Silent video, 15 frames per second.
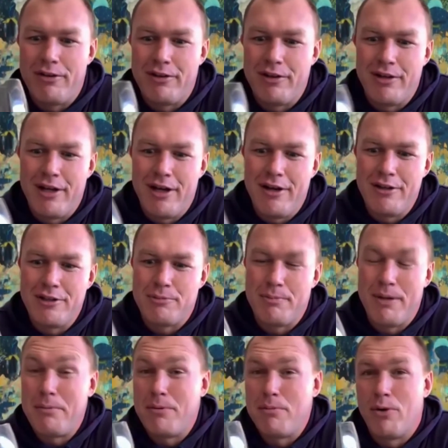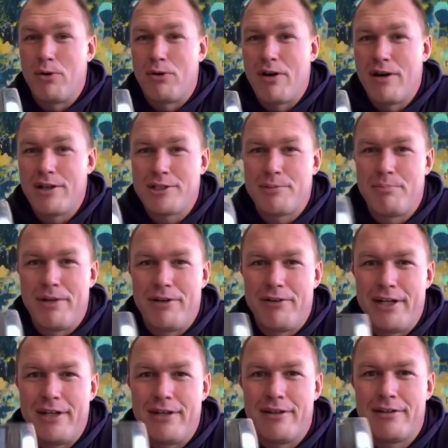the nose, maybe more
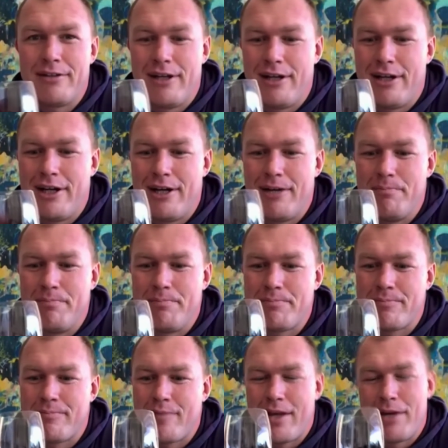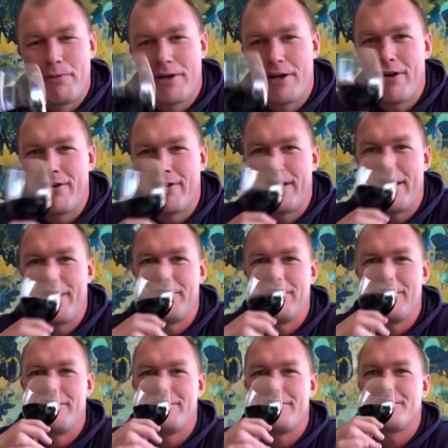raspberry. And we go on and have a
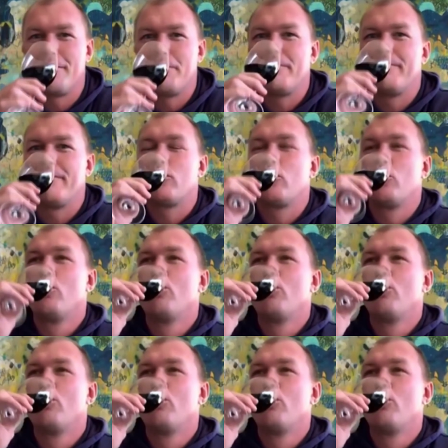little sip of it.